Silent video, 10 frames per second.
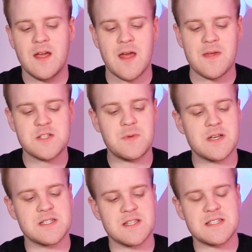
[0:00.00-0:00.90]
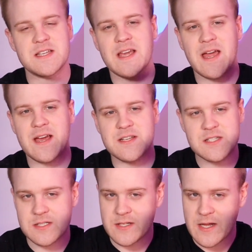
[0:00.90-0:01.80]
And that's because this thing
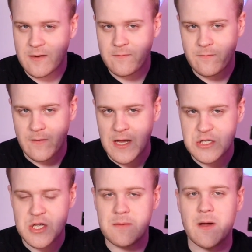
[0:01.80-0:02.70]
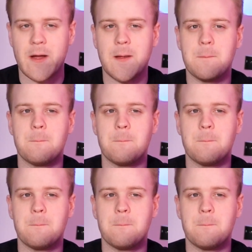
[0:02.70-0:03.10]
has native HDMI.